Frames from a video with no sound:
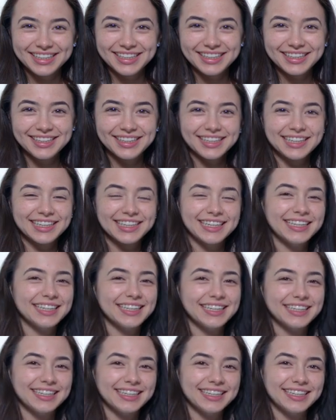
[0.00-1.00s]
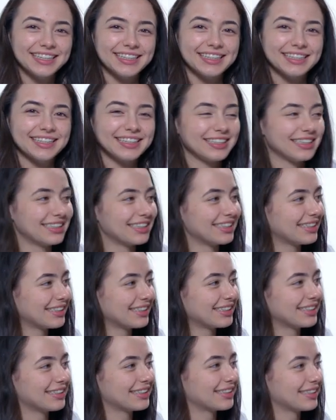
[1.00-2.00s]

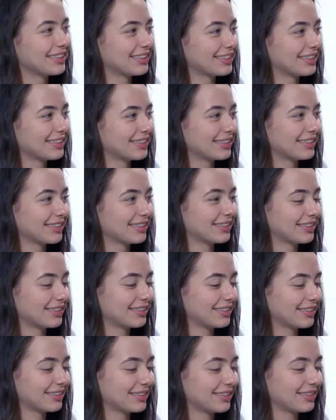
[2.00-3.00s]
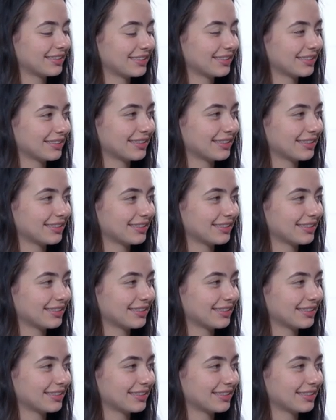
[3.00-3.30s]
[no speech]